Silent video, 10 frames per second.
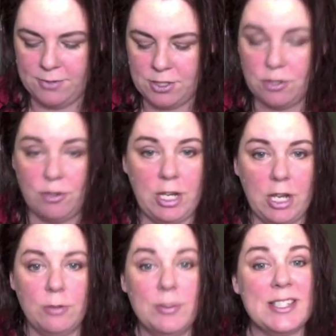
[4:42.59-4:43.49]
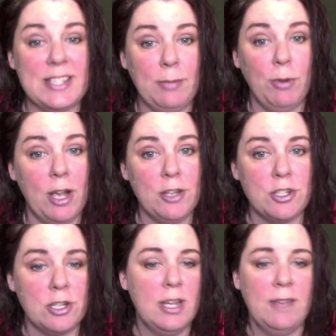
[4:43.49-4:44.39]
Studio C brush.
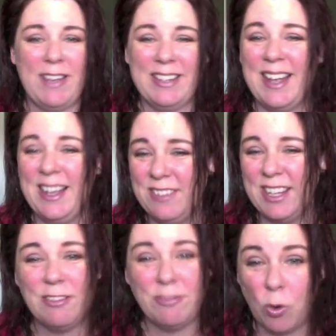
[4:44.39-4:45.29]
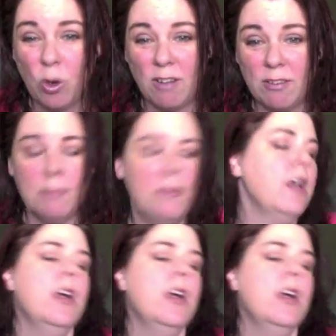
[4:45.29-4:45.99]
In fact, I have like 4 of them.